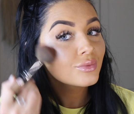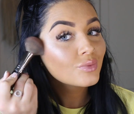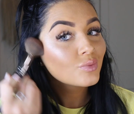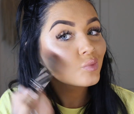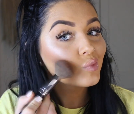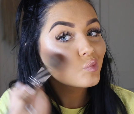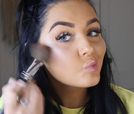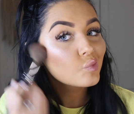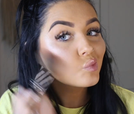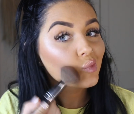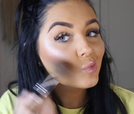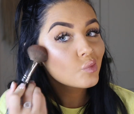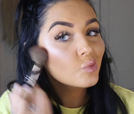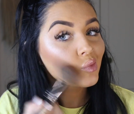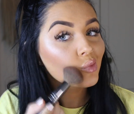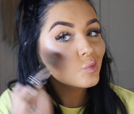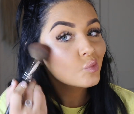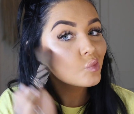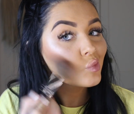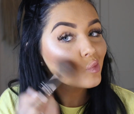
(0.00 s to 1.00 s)

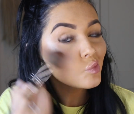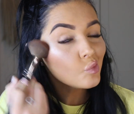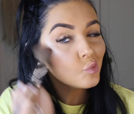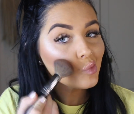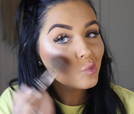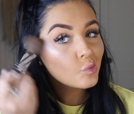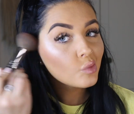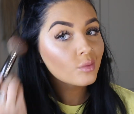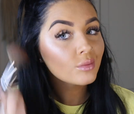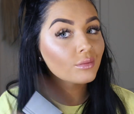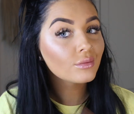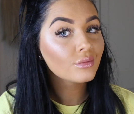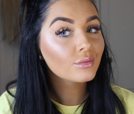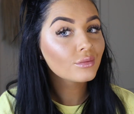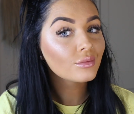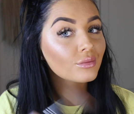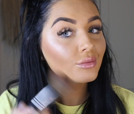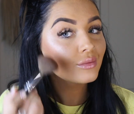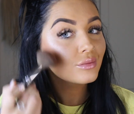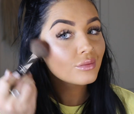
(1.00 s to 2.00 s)

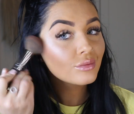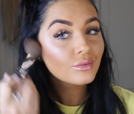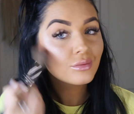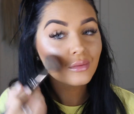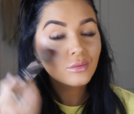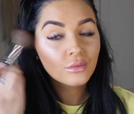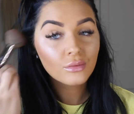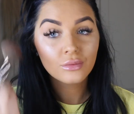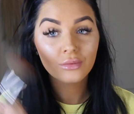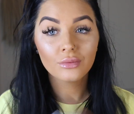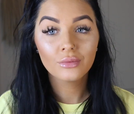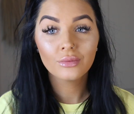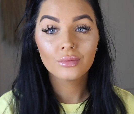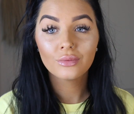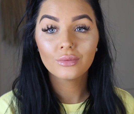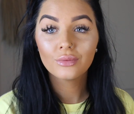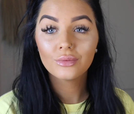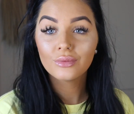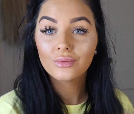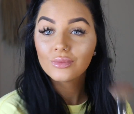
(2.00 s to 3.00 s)

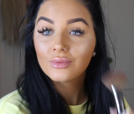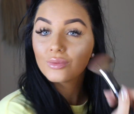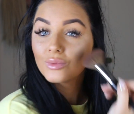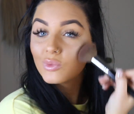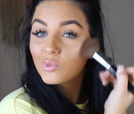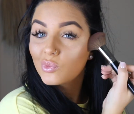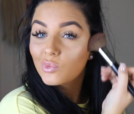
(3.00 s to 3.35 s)
(no one is talking)